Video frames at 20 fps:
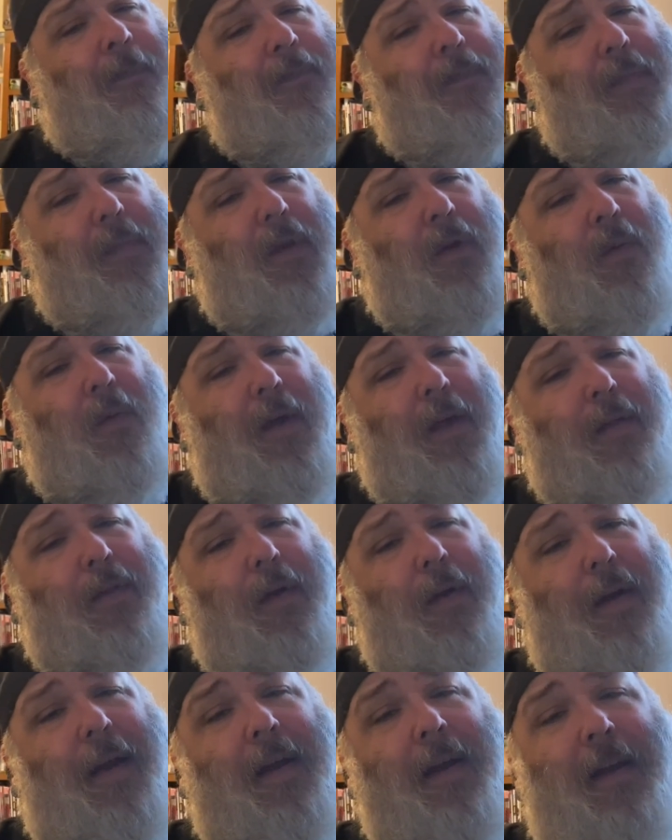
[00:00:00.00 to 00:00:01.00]
with
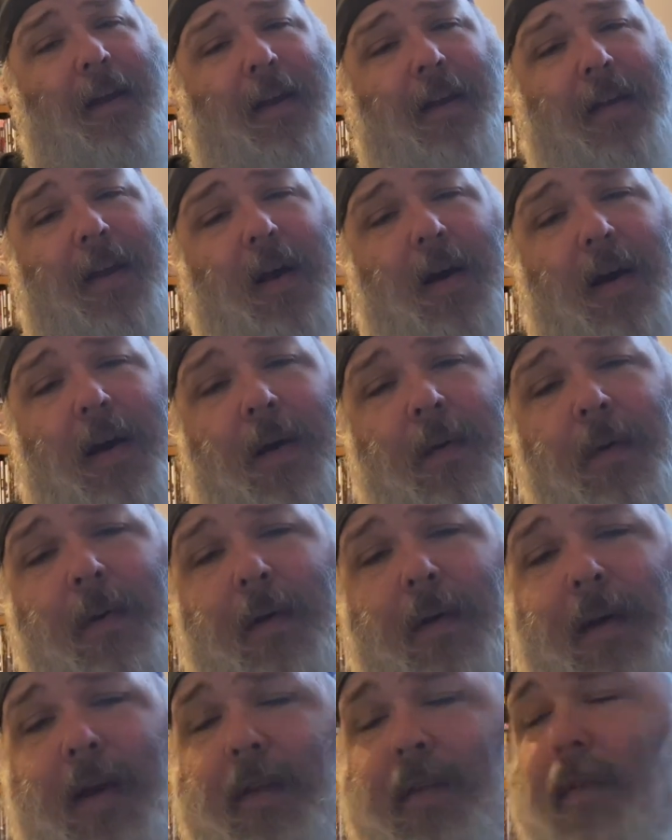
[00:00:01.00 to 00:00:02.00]
Greg Nicotero
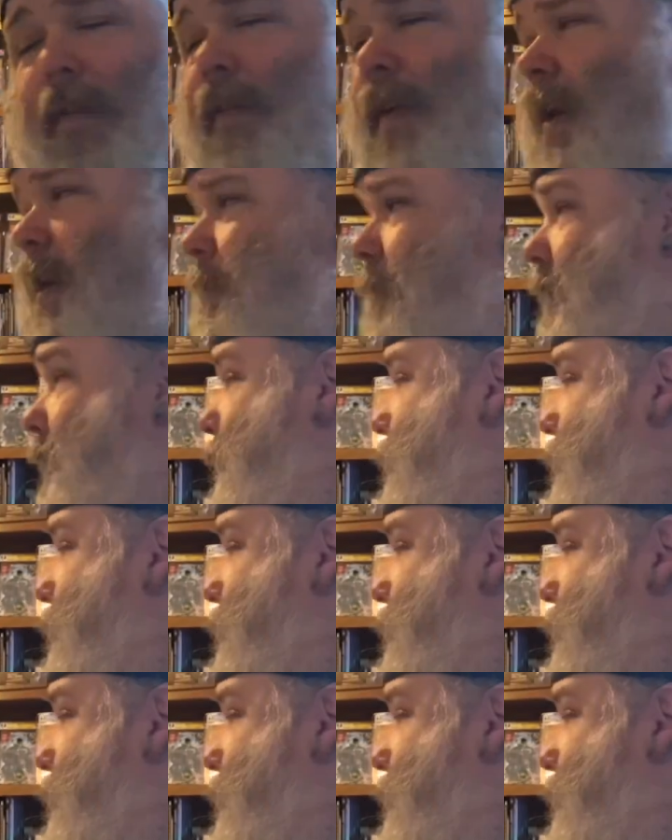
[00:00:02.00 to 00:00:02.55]
as a zombie